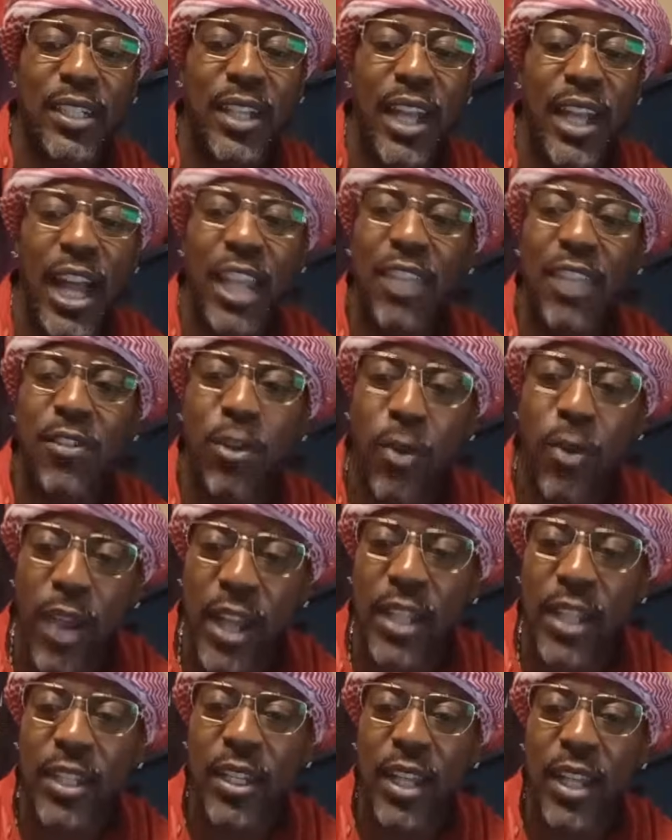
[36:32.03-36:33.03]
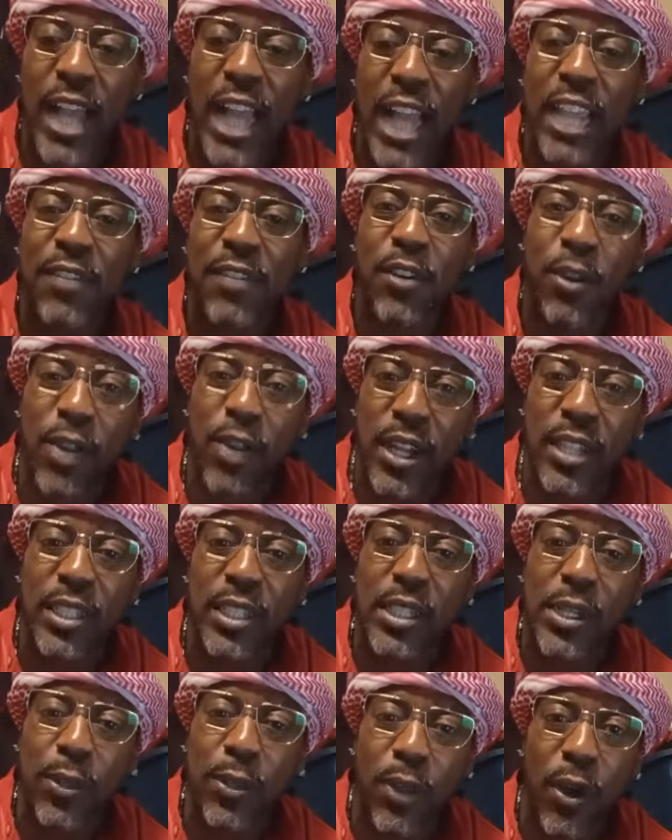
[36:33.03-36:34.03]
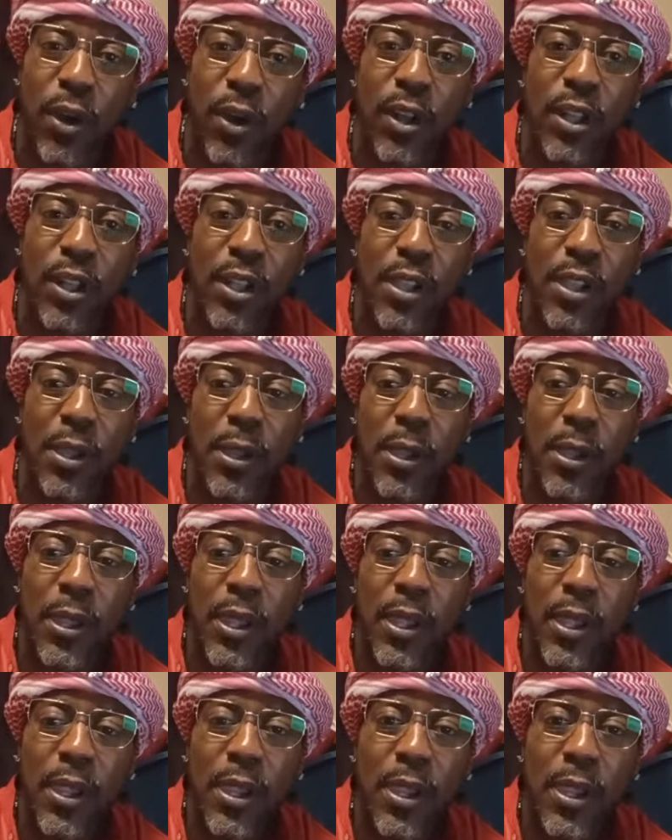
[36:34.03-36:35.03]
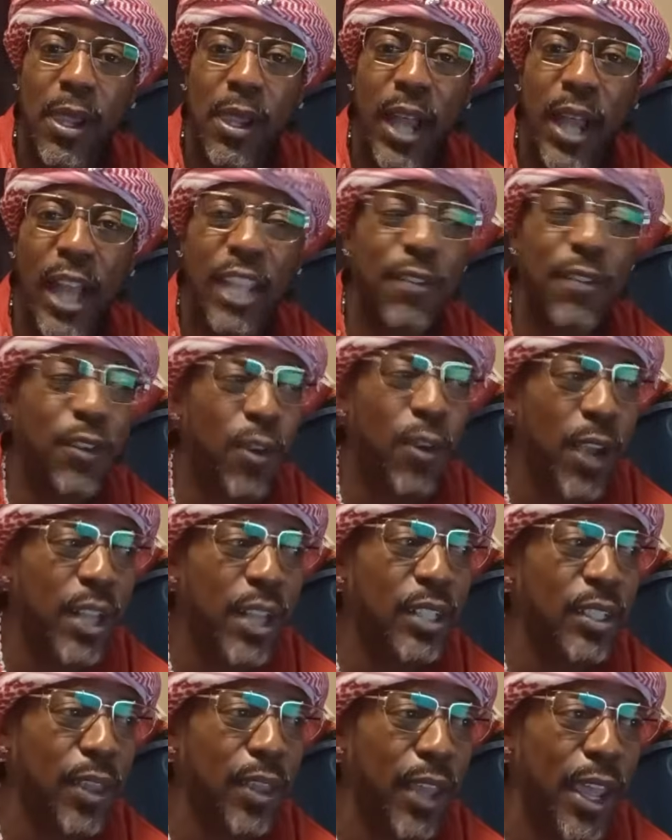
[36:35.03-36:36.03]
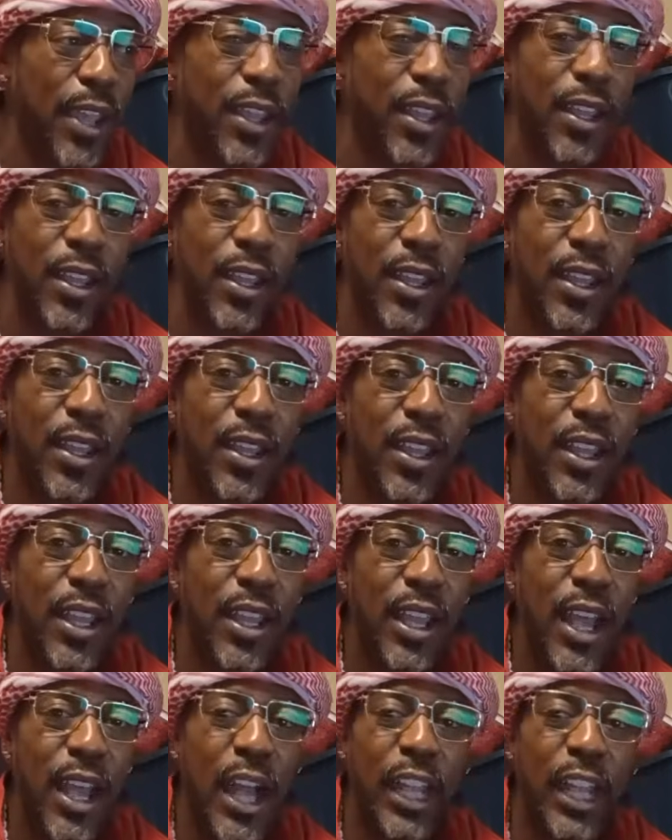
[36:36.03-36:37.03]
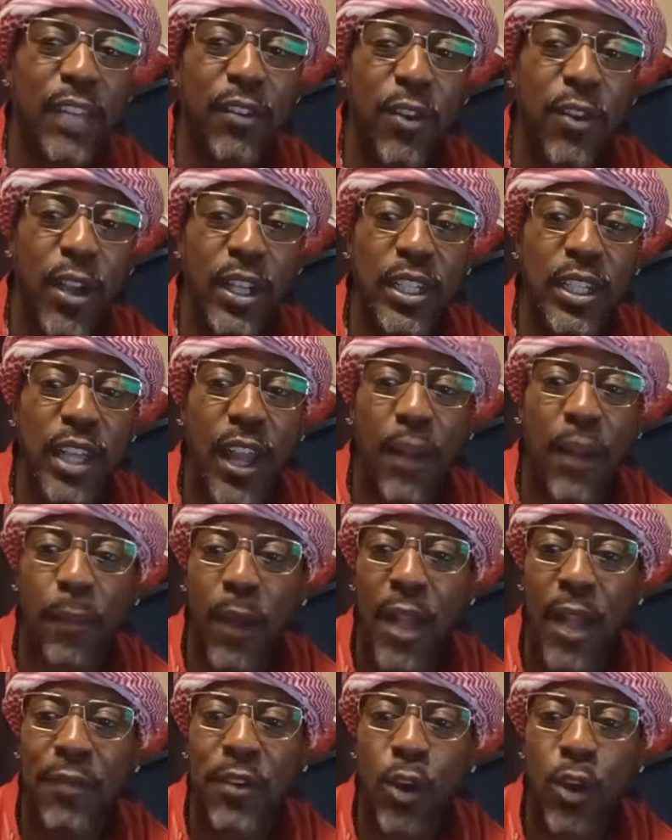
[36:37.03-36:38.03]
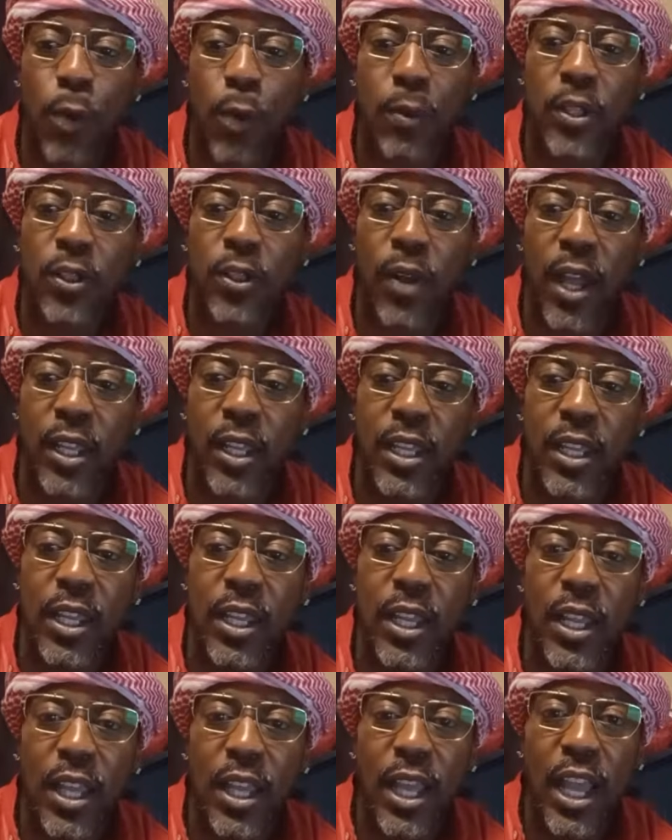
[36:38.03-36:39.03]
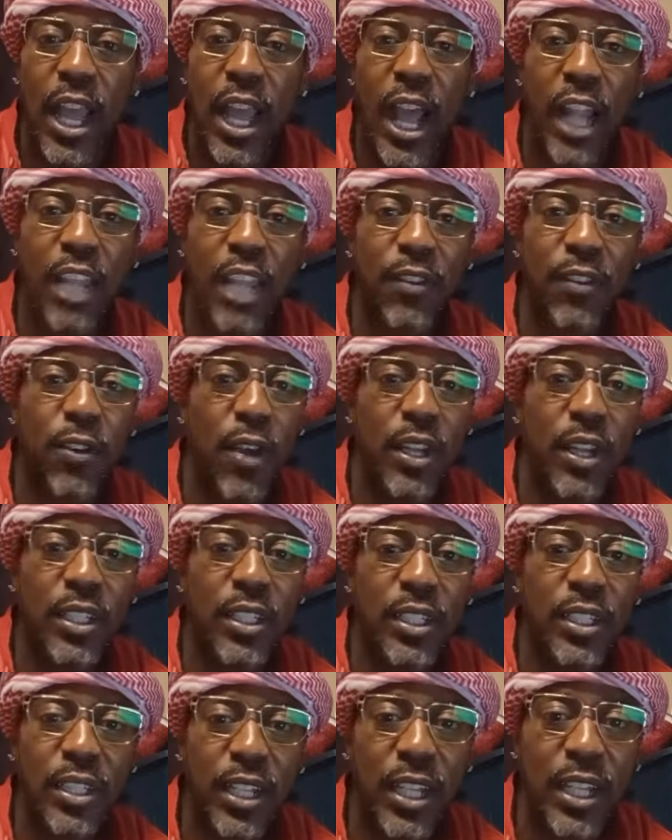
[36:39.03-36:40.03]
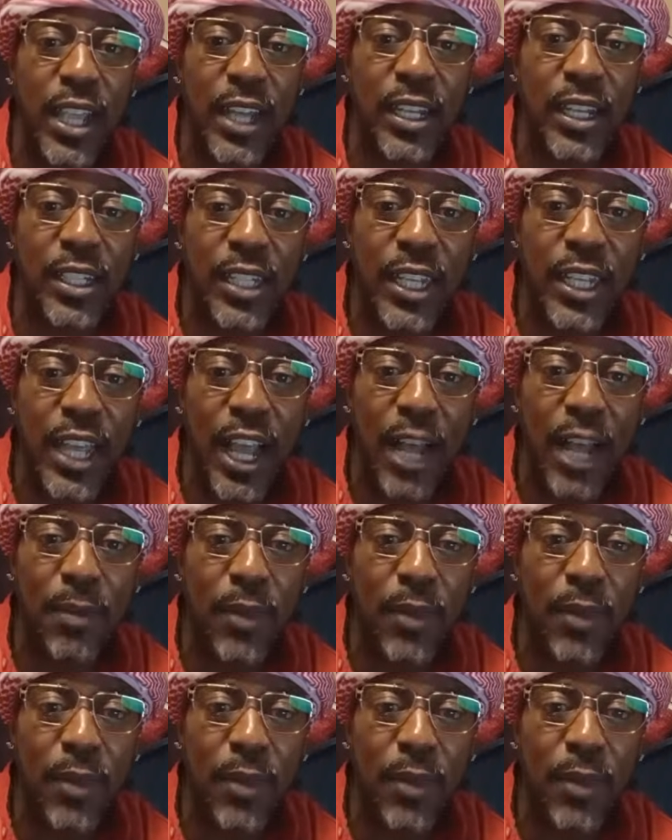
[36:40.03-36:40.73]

I give credit. I give credit to the thought. I give credit to that. I give credit to our prophet Noble Ali. I give credit to Sheikh Anna Diop.